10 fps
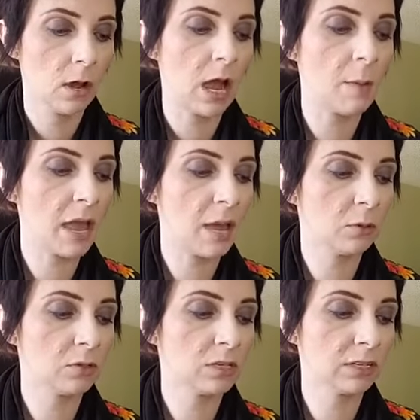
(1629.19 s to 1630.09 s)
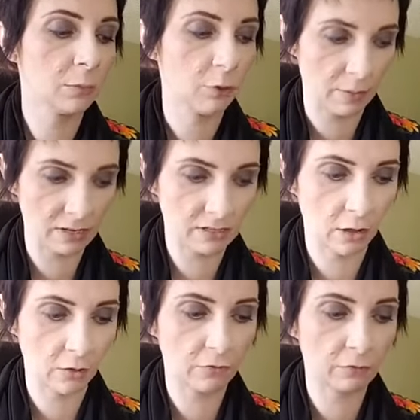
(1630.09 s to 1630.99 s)
I am able to liberate
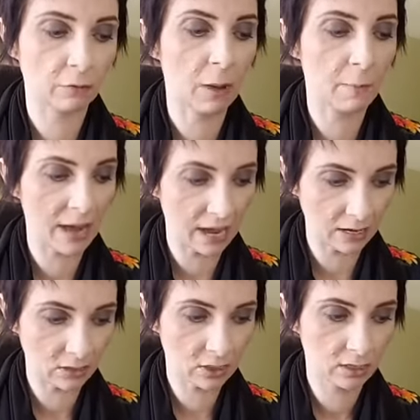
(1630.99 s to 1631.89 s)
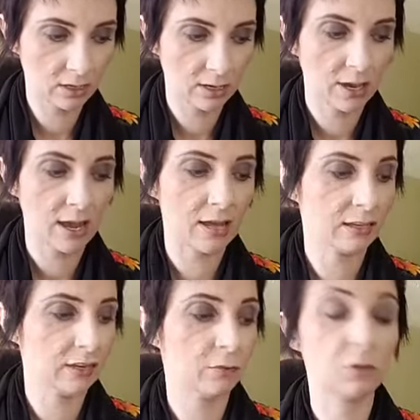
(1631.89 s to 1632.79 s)
myself from my past and
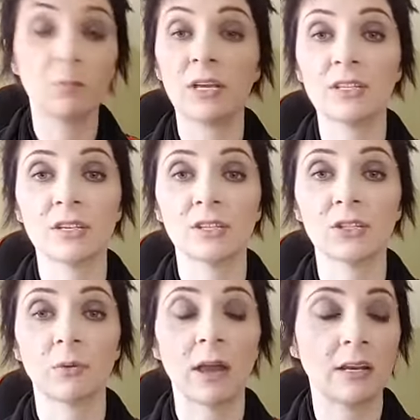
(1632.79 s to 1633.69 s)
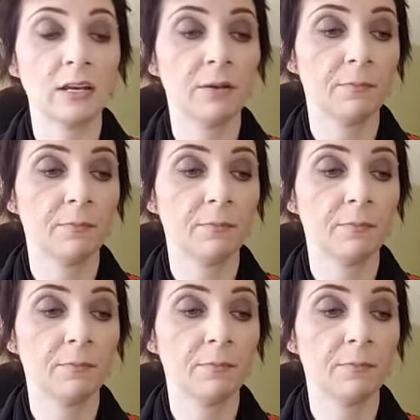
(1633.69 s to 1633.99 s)
live with peace and serenity.